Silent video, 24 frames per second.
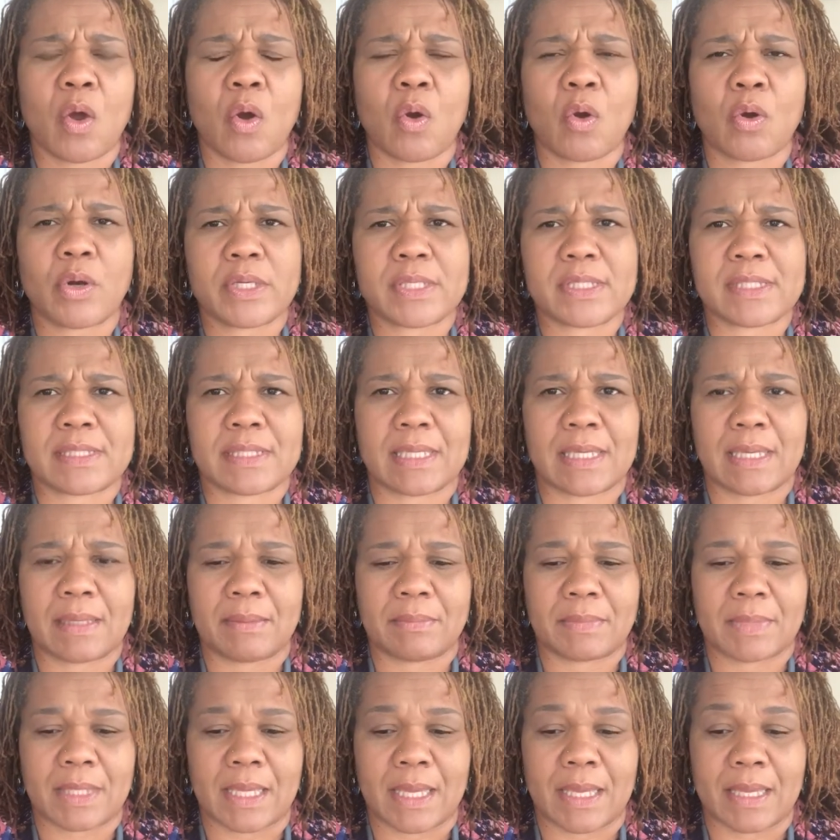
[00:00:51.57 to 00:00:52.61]
or
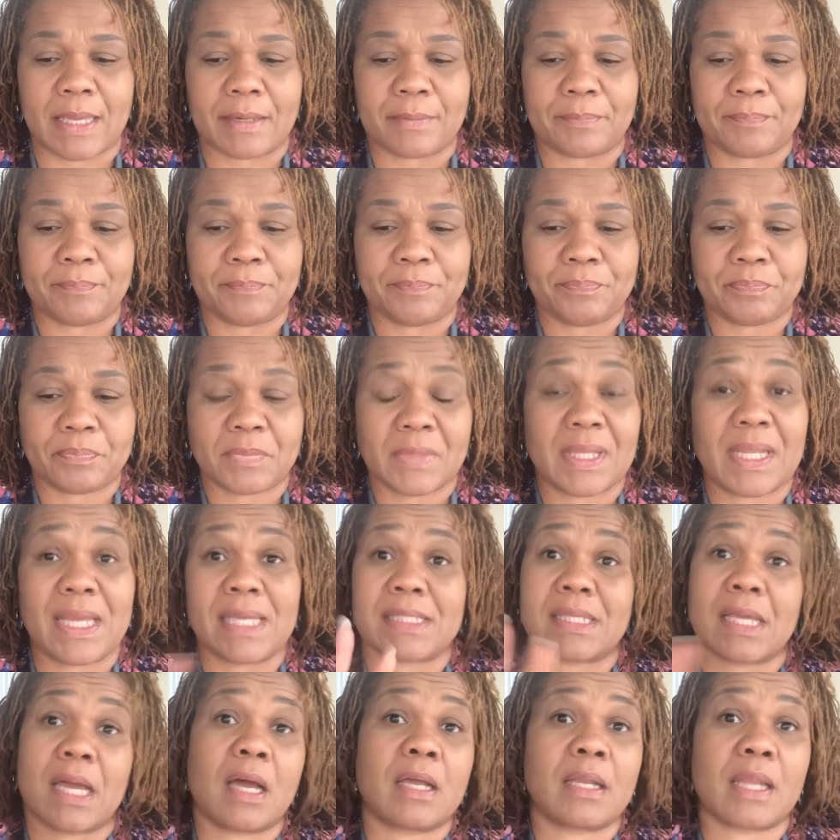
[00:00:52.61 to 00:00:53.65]
seem that
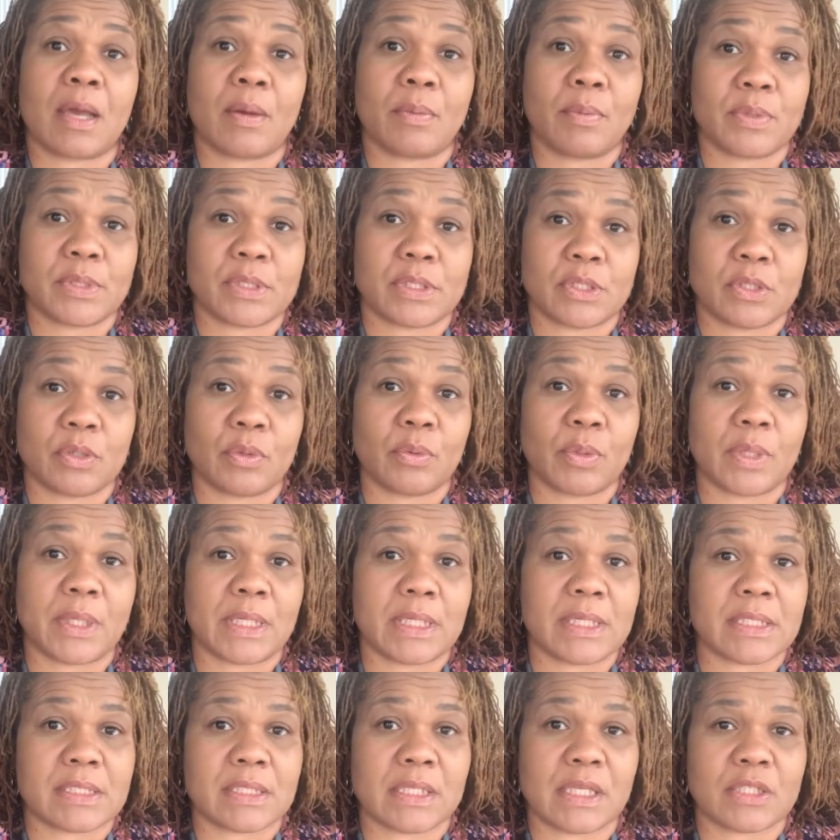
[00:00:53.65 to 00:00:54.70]
that's all I was
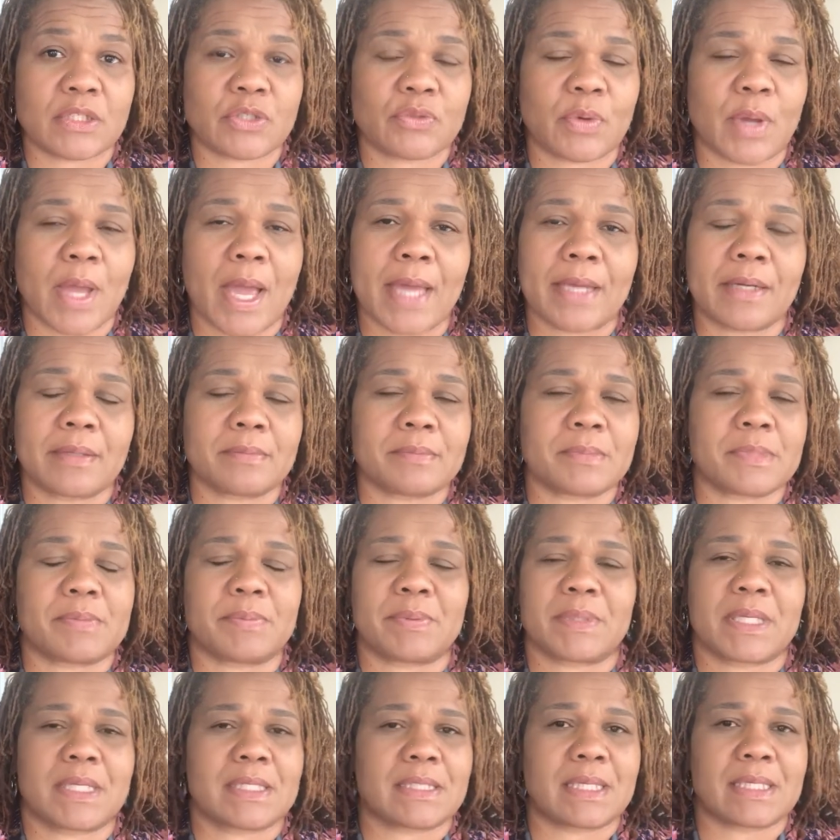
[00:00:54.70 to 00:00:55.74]
doing is luxury items
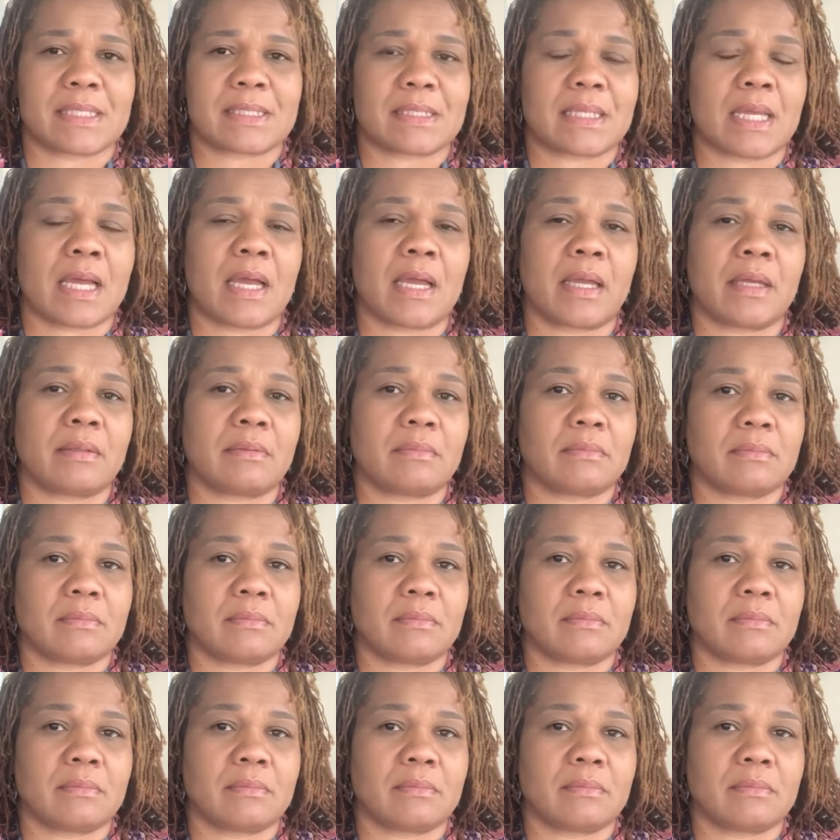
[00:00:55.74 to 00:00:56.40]
because that's not